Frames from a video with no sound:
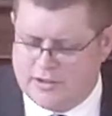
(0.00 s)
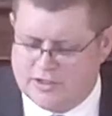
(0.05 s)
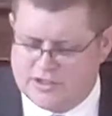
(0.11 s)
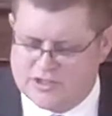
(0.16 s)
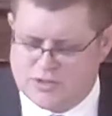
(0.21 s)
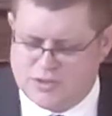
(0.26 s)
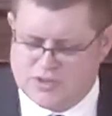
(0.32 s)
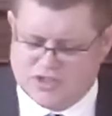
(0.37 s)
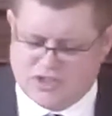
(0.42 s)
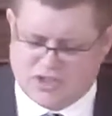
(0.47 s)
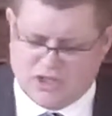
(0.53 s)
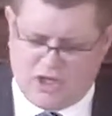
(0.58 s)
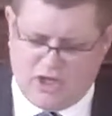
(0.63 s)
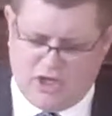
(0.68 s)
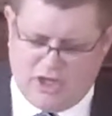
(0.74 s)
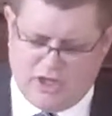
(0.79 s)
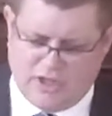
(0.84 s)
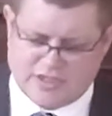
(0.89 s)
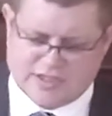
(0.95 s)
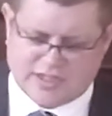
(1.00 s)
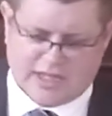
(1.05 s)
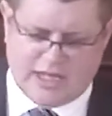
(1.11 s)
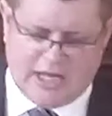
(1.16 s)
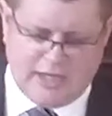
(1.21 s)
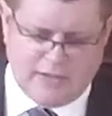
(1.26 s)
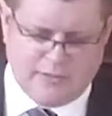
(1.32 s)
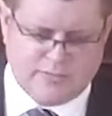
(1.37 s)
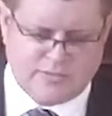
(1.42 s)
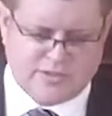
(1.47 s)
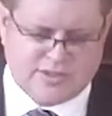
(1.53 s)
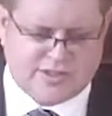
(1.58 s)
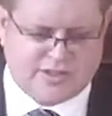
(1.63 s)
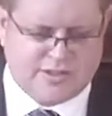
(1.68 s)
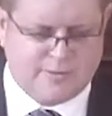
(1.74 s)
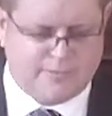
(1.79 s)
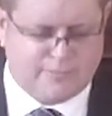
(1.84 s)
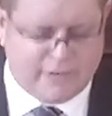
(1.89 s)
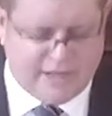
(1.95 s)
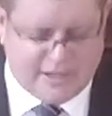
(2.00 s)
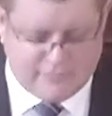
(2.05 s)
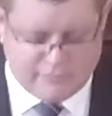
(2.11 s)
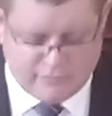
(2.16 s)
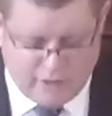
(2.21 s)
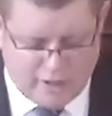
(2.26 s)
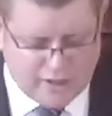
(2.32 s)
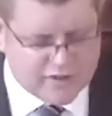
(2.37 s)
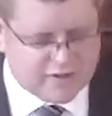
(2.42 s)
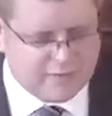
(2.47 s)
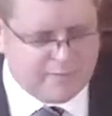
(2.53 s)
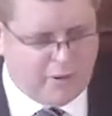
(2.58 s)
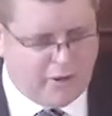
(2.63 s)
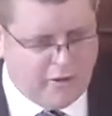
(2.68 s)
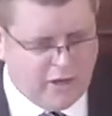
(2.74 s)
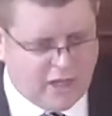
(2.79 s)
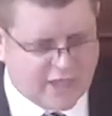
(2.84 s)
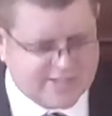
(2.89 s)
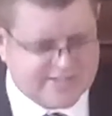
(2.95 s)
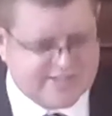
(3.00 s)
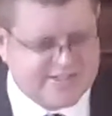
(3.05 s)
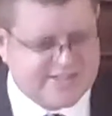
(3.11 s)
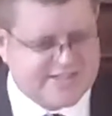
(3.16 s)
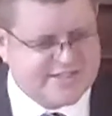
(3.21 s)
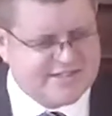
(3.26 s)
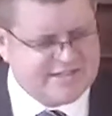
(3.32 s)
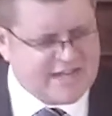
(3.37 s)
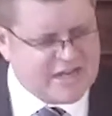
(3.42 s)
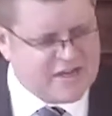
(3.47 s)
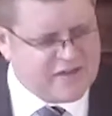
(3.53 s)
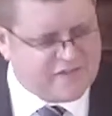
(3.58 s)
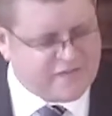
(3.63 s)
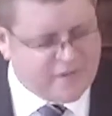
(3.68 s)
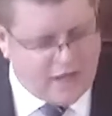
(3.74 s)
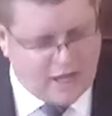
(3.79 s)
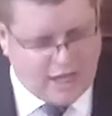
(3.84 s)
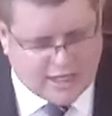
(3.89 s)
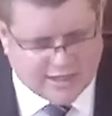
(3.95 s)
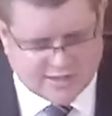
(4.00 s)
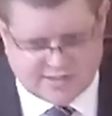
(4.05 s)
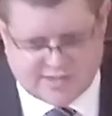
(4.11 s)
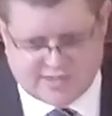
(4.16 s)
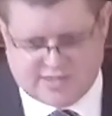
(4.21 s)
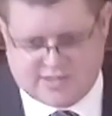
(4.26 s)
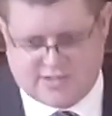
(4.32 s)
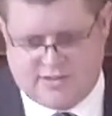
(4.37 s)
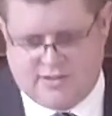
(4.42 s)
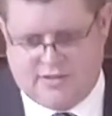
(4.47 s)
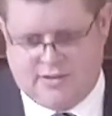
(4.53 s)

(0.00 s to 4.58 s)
So, as God comes to bring wrath upon us, instead of us,